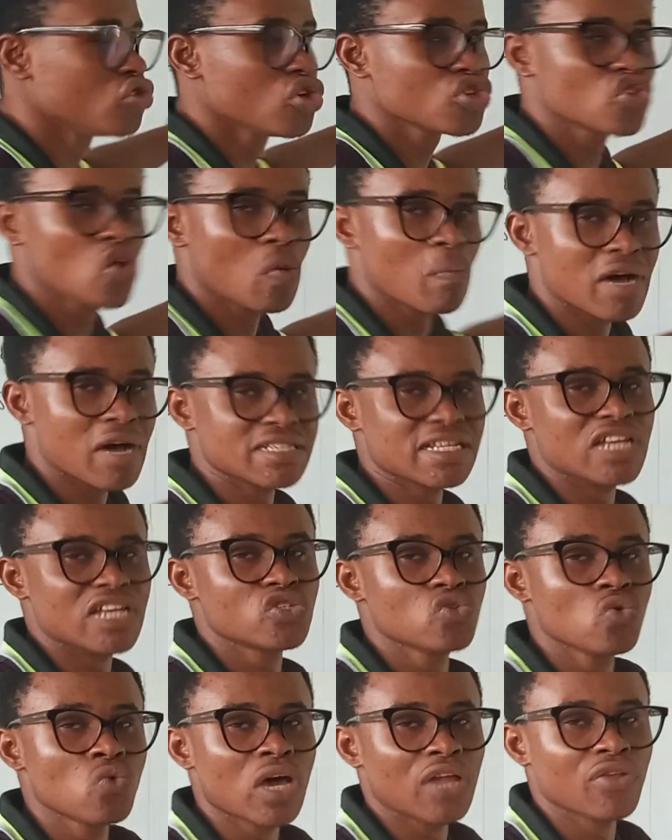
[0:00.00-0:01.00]
Those numbers
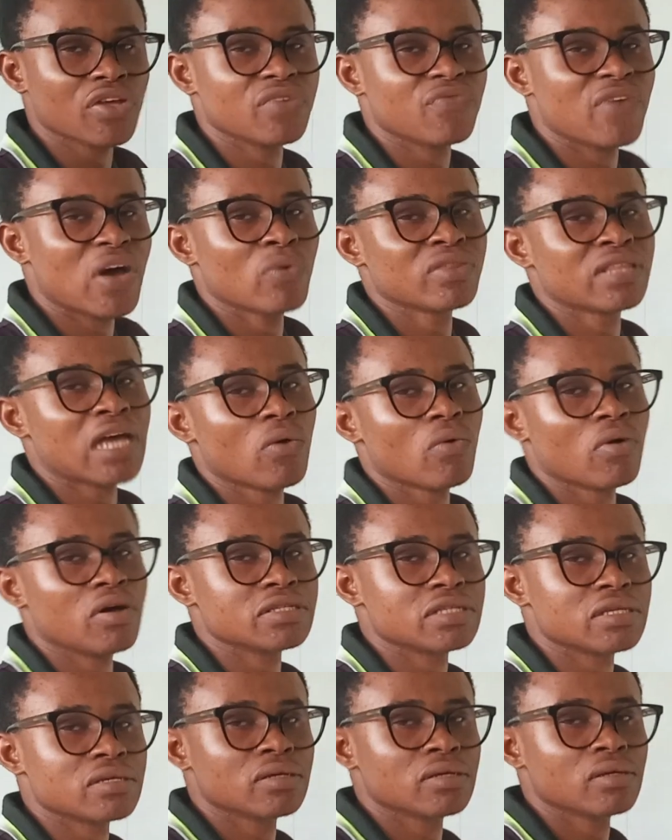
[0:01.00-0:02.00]
that 2 cannot divide without
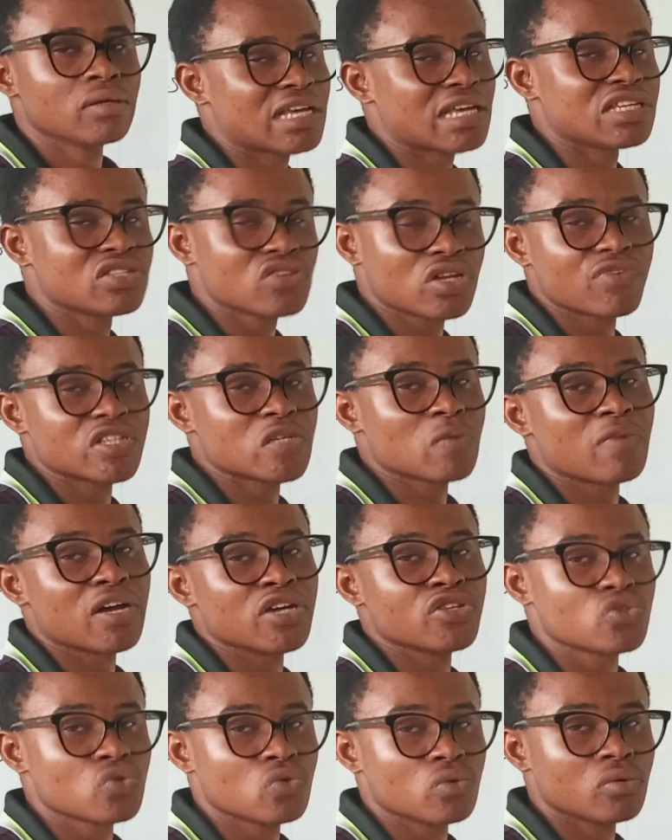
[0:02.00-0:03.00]
what? Like it's not divisible
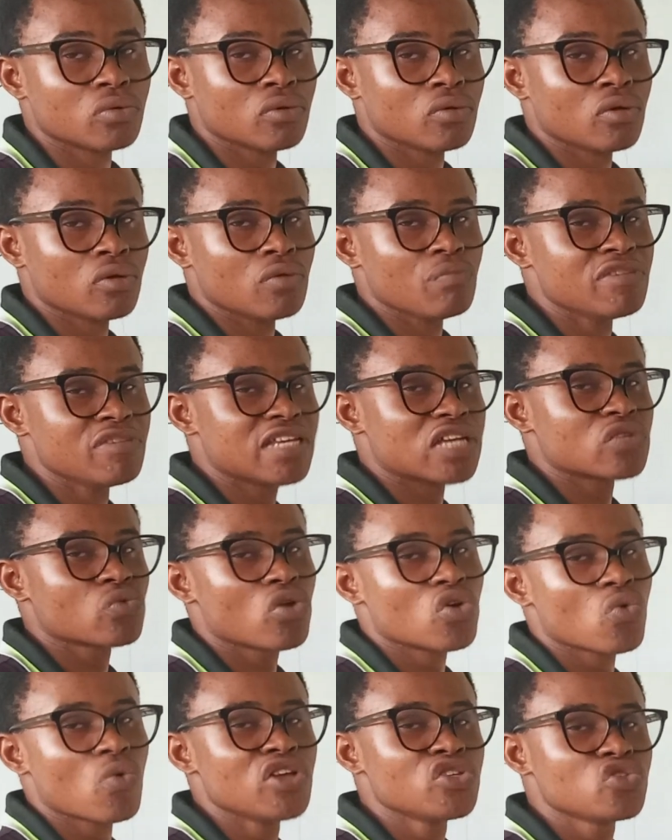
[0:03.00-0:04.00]
by 2. Means that
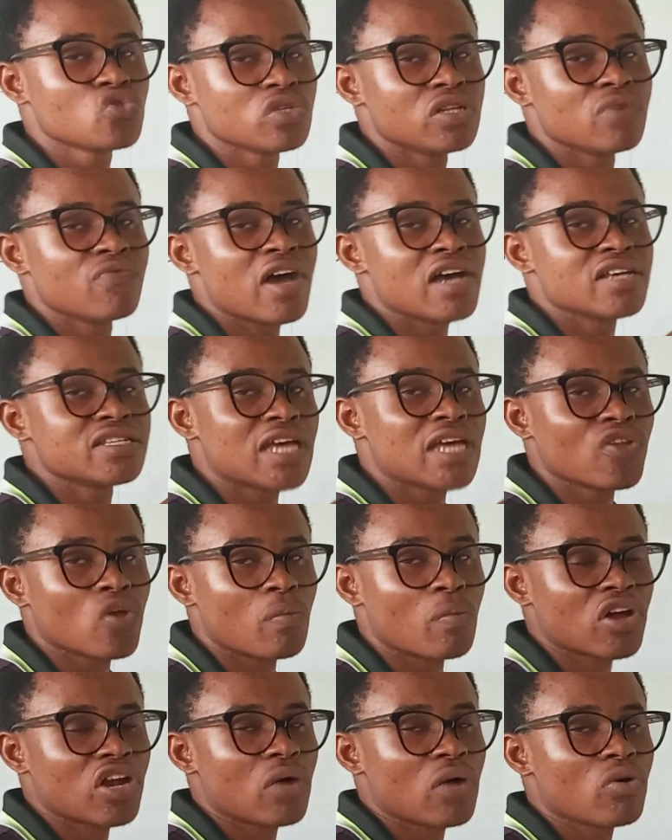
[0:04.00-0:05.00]
what? When 2 divides that
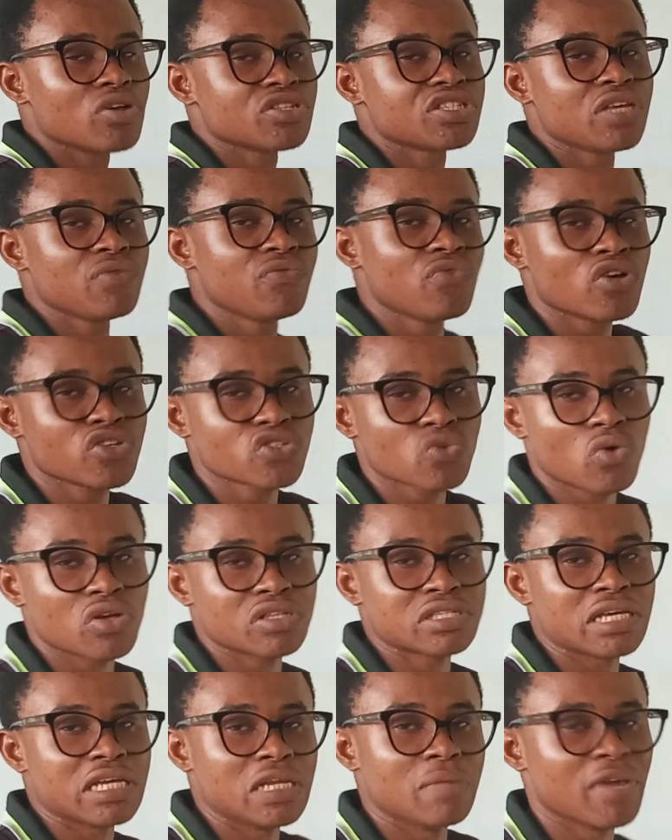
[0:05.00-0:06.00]
number, gonna what? Give us
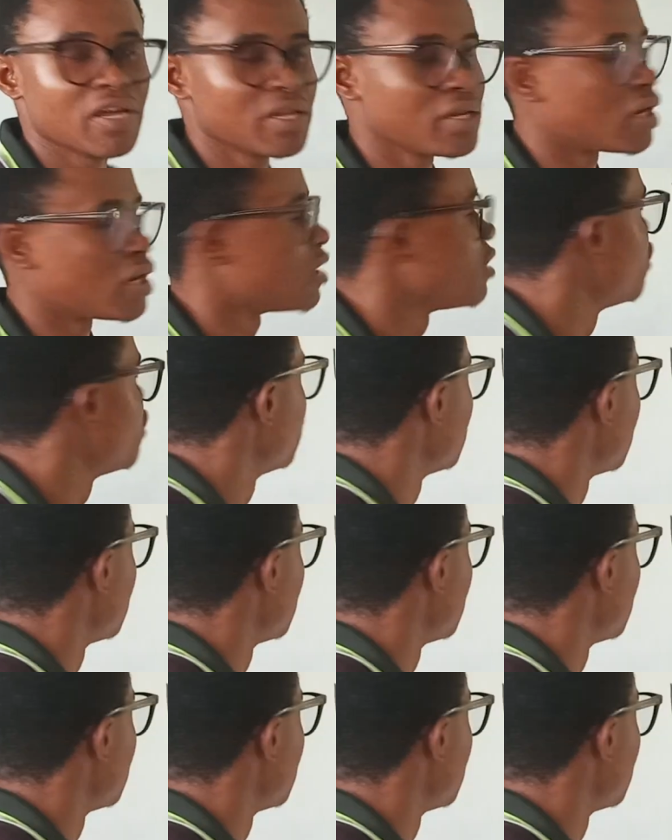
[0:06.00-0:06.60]
what? A remainder.